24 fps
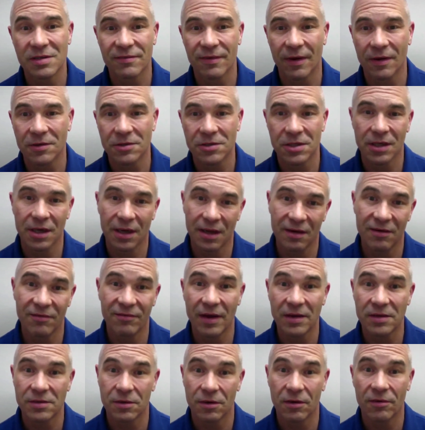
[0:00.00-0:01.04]
function. It can
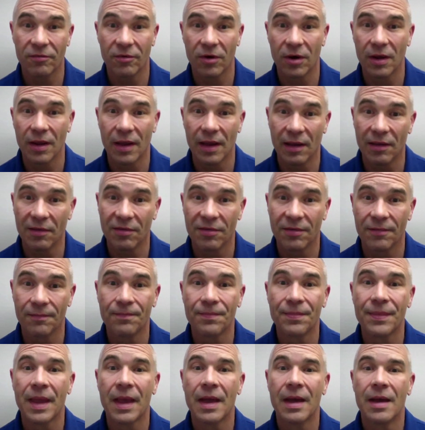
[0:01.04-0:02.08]
affect your overall health.
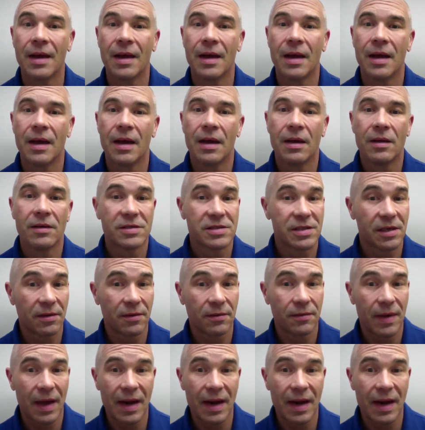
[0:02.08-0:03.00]
So